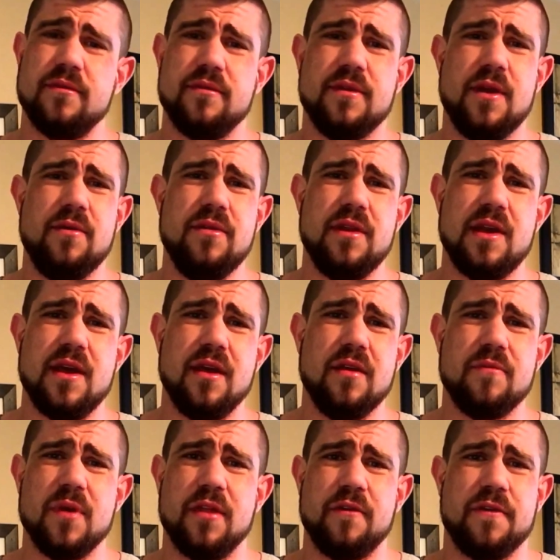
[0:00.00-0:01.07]
Get rid of the
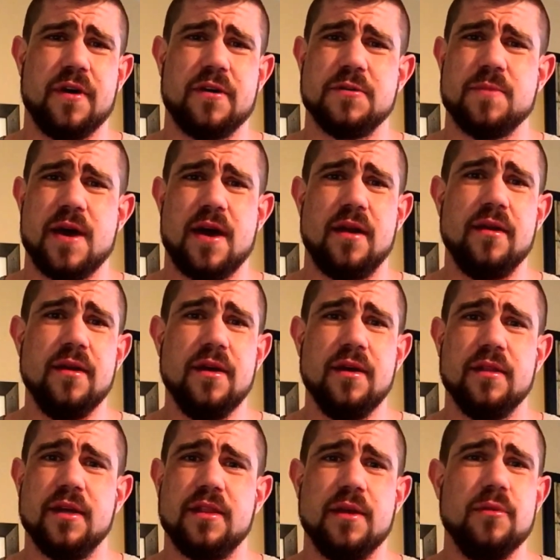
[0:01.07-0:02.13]
negative motherfuckers, man.
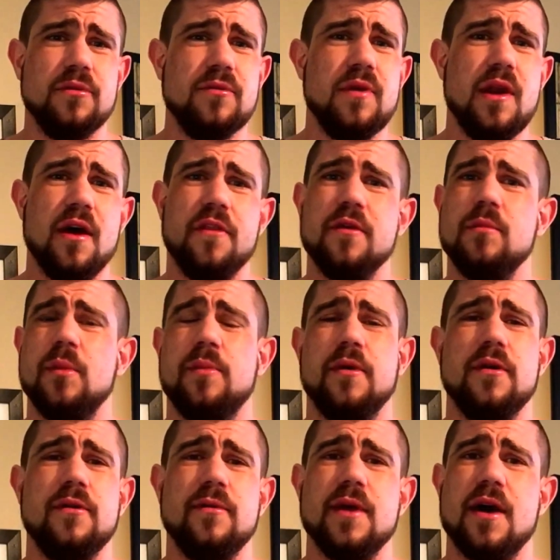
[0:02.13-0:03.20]
Like, they will do nothing but
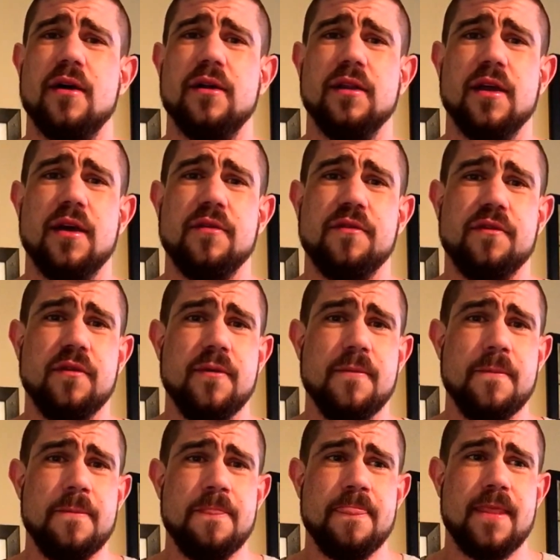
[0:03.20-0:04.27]
bring you down in life.
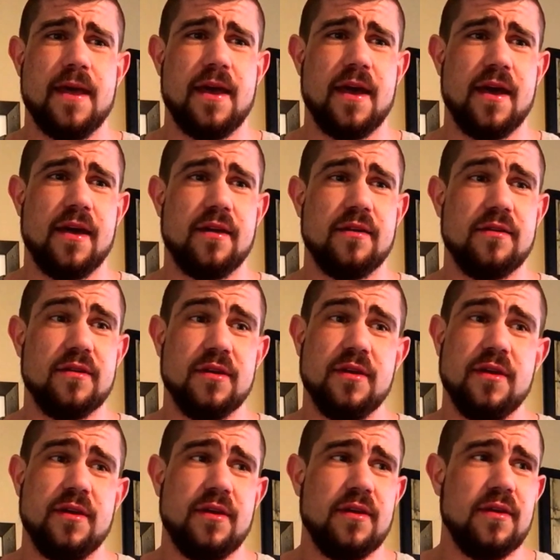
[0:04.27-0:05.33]
And,
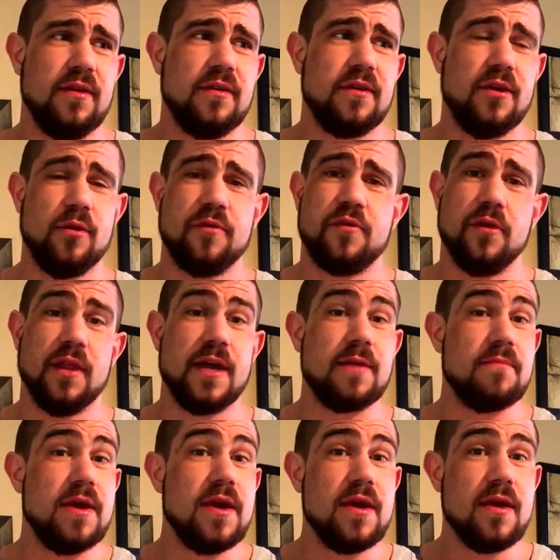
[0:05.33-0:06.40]
you know, if you're
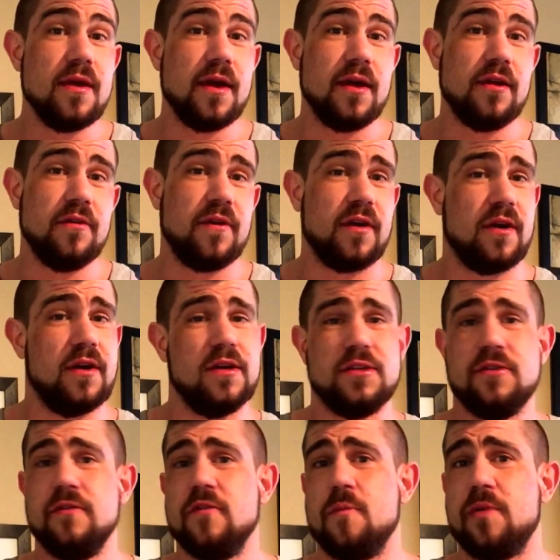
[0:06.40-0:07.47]
like me and you've got a
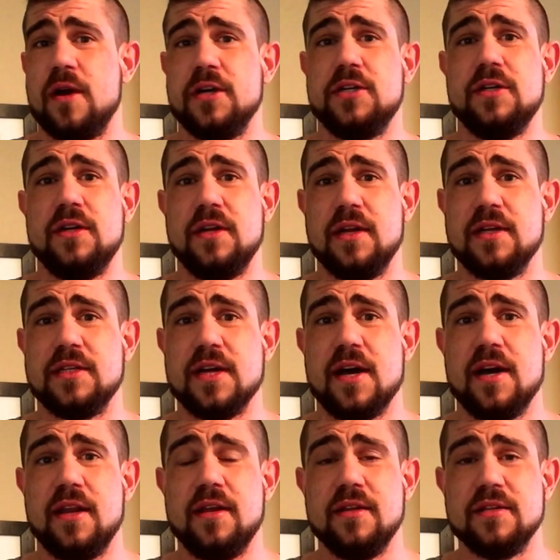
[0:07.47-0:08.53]
history of depression and
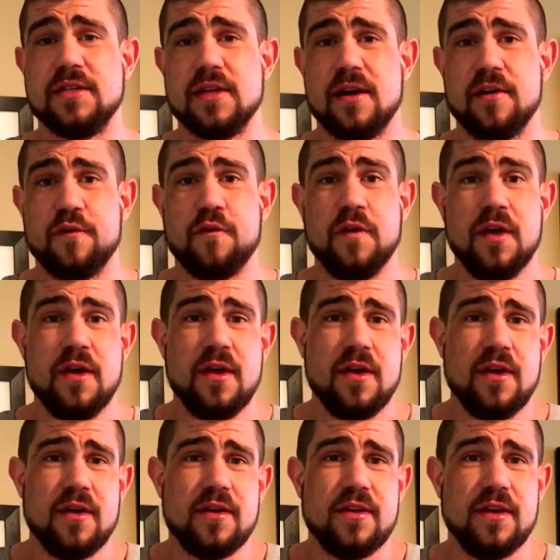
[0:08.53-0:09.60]
anxiety and stuff,
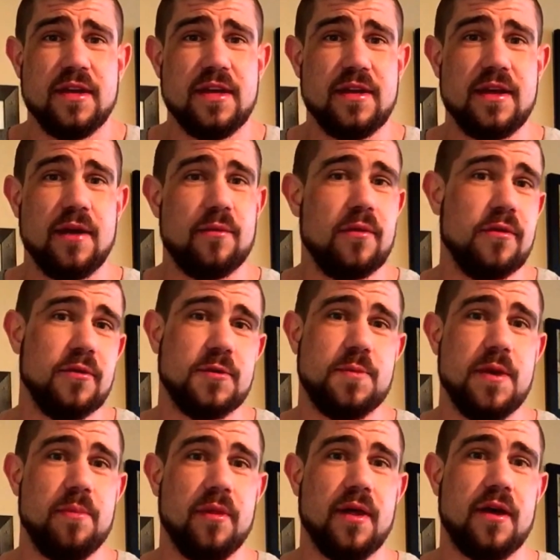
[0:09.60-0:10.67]
you need to get rid of those
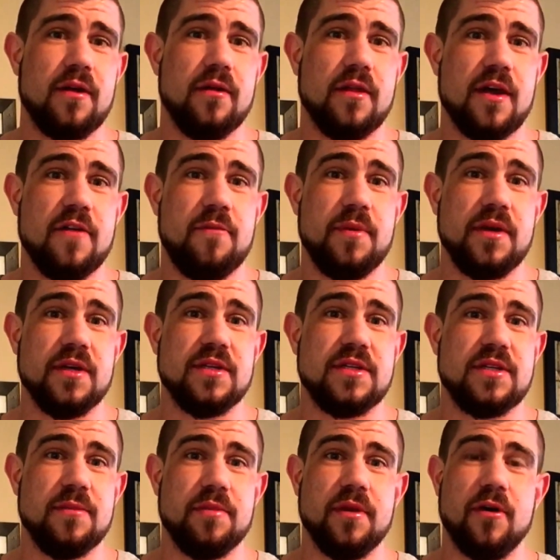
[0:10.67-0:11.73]
people out of your life
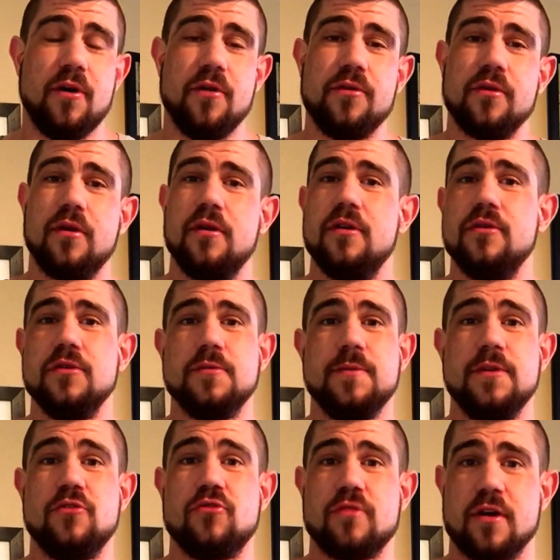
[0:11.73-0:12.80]
because simply all they're going to do is
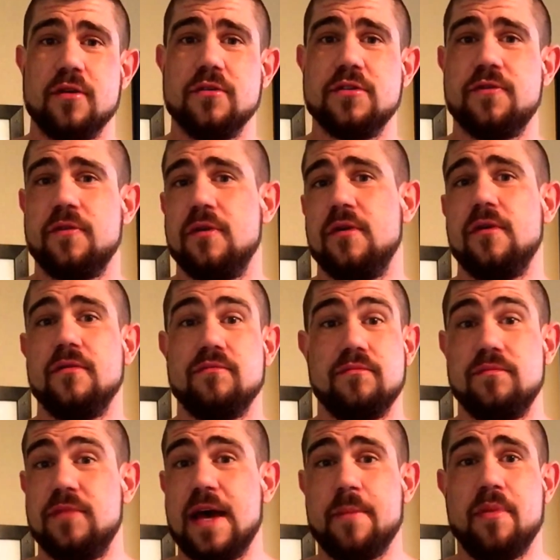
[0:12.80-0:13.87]
be triggers for
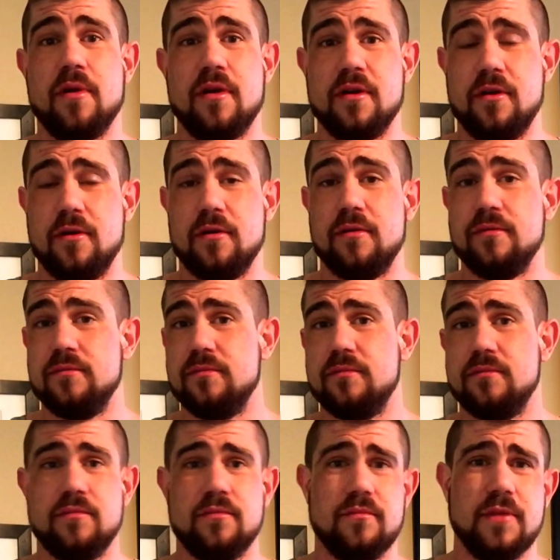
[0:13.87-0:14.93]
that part of your,
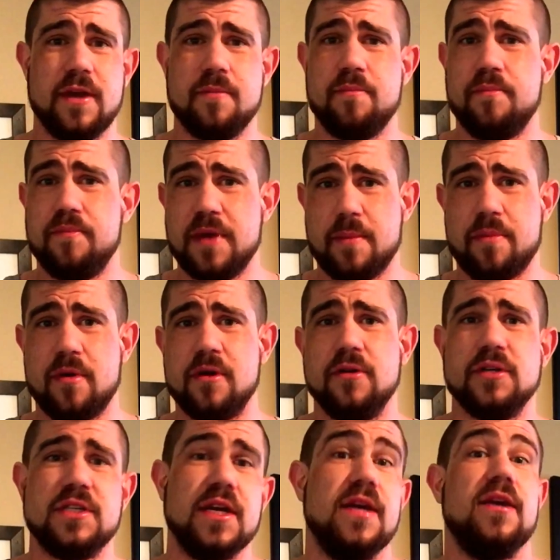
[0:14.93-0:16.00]
like, that part of
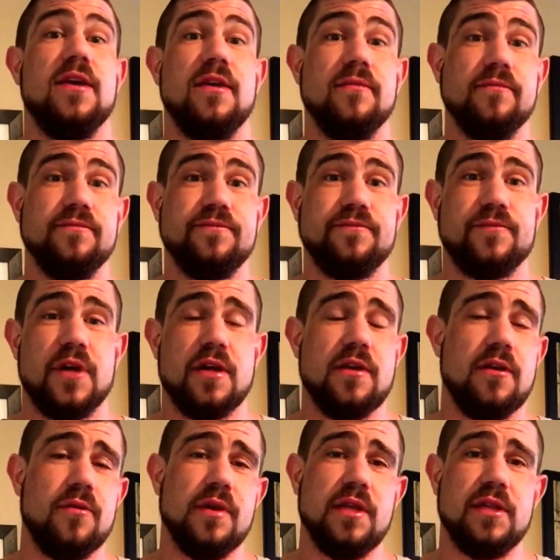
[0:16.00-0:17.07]
your psyche, right?
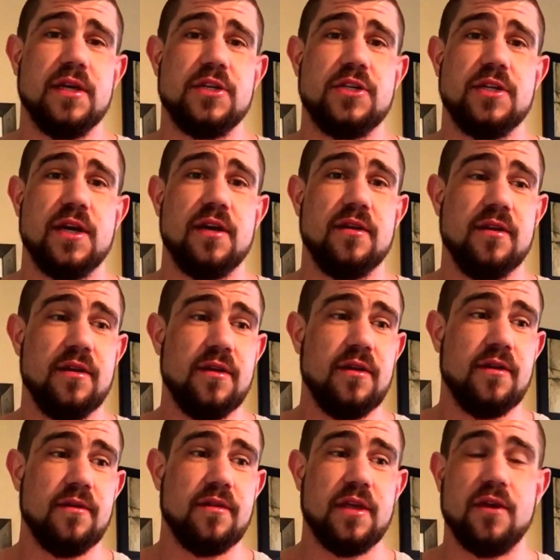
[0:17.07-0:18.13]
You don't need that shit.
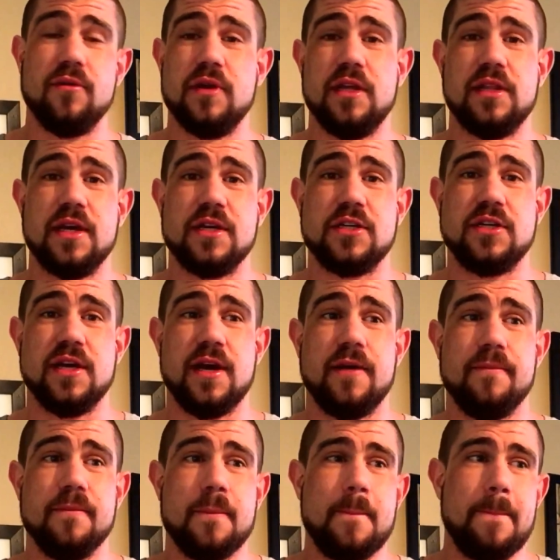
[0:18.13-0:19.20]
They don't need that
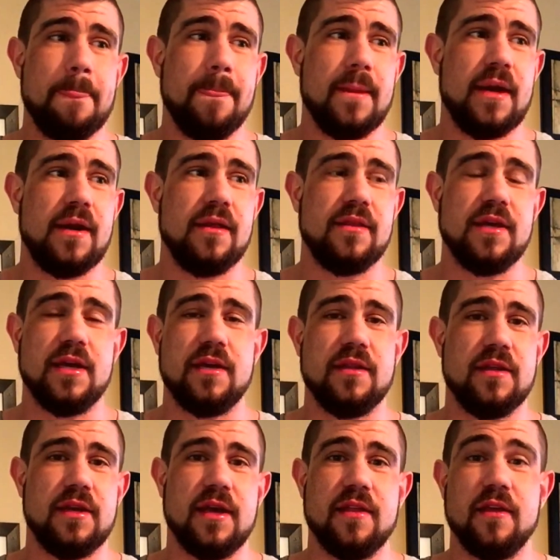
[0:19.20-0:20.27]
shit and at the end of
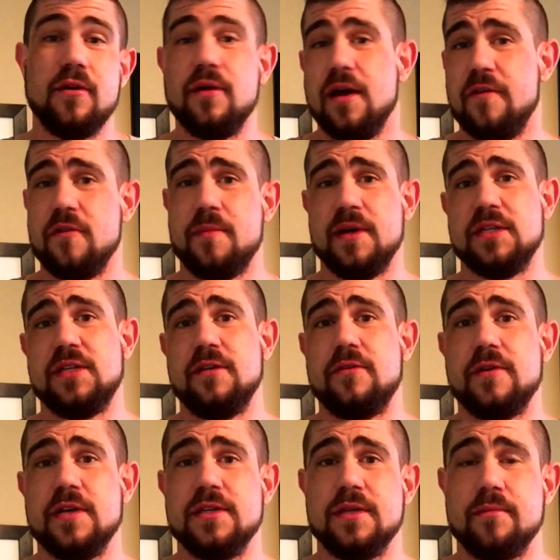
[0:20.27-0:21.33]
the day, they don't have your best
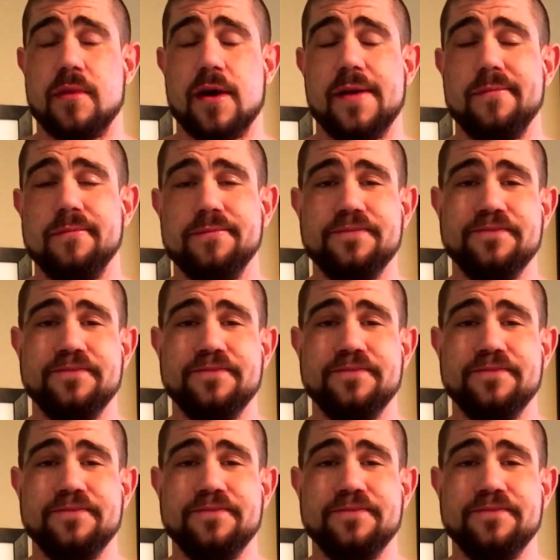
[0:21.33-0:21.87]
interests in mind.